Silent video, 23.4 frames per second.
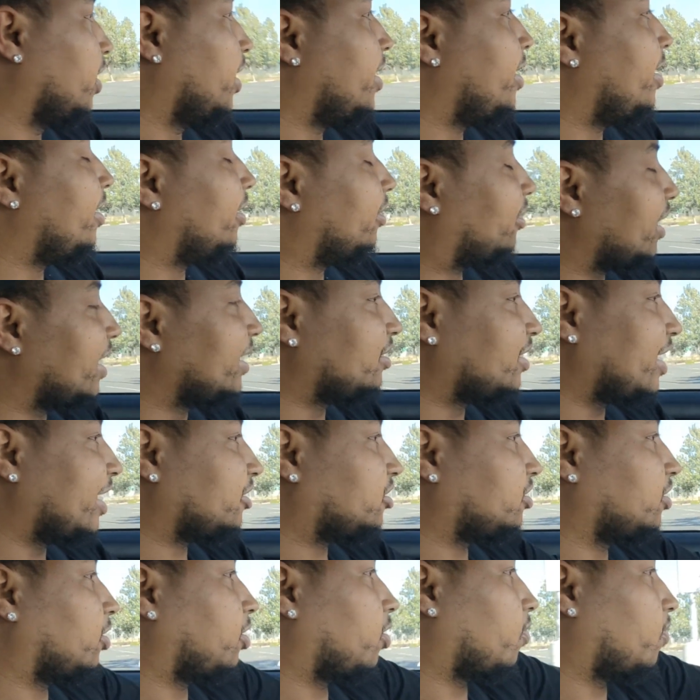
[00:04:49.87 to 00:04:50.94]
I think
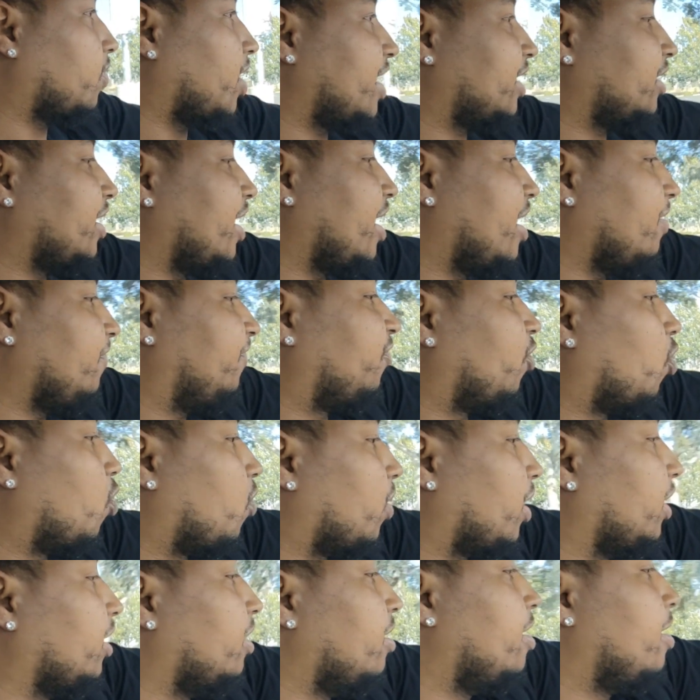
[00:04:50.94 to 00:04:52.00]
that's the correct name
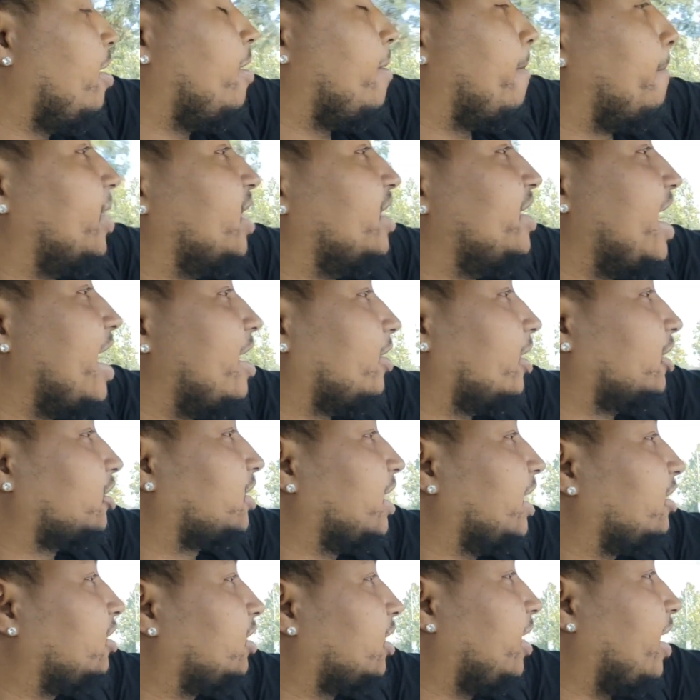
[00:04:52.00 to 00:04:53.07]
for it. But now let's
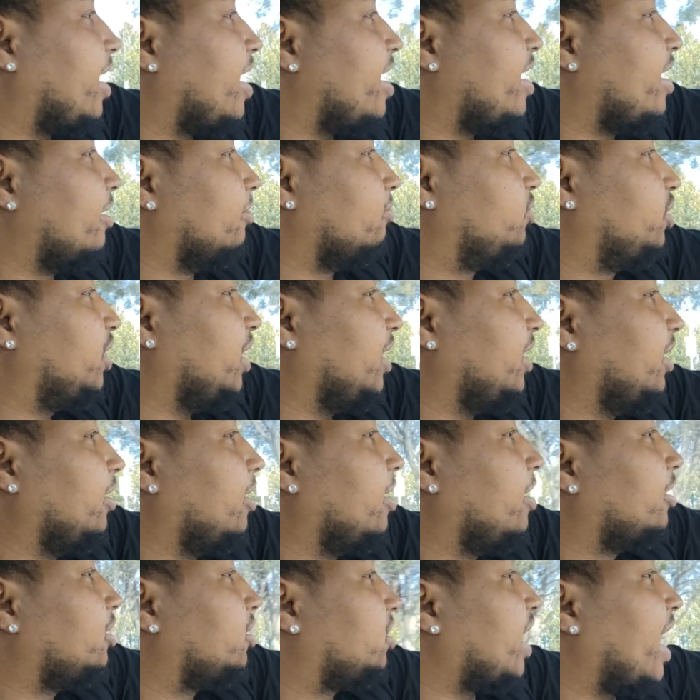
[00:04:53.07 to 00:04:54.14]
get to the
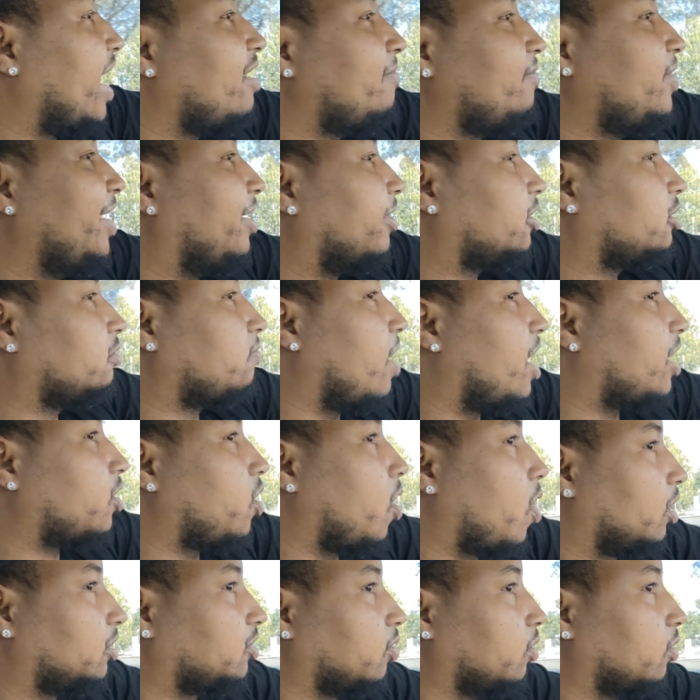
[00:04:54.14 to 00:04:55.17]
AMG. Same year as my car.